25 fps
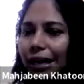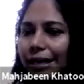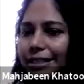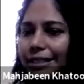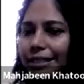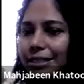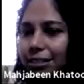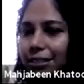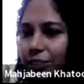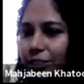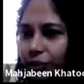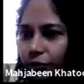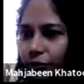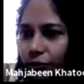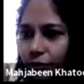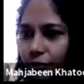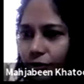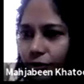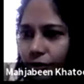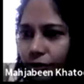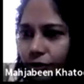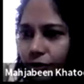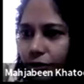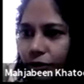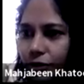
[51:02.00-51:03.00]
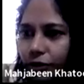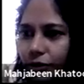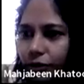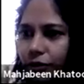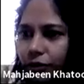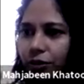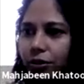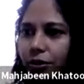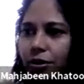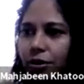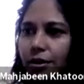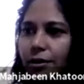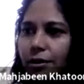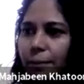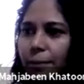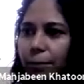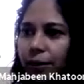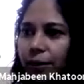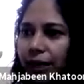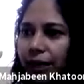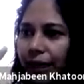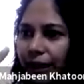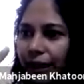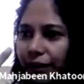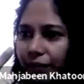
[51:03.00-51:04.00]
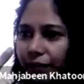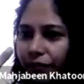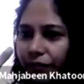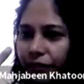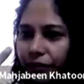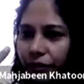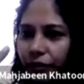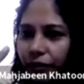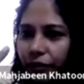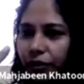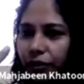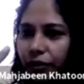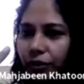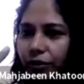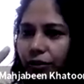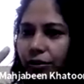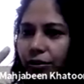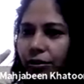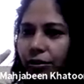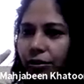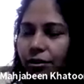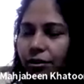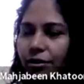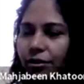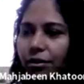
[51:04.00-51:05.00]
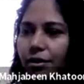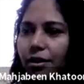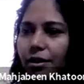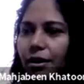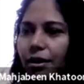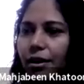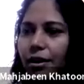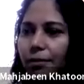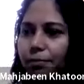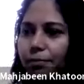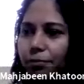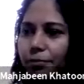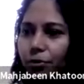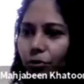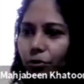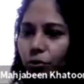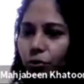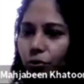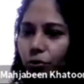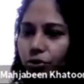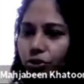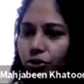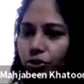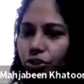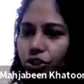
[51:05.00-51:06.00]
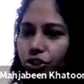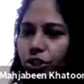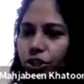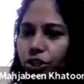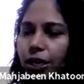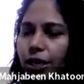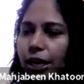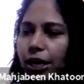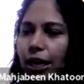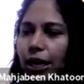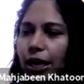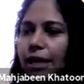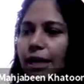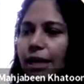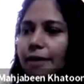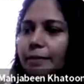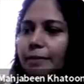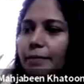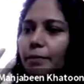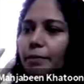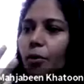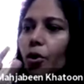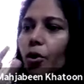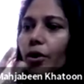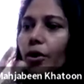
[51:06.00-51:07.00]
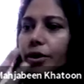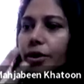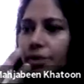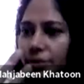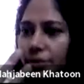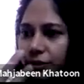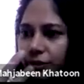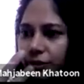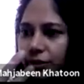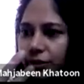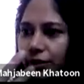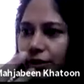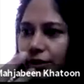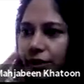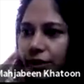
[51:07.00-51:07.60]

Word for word: attitude, behavior, approach, and poise.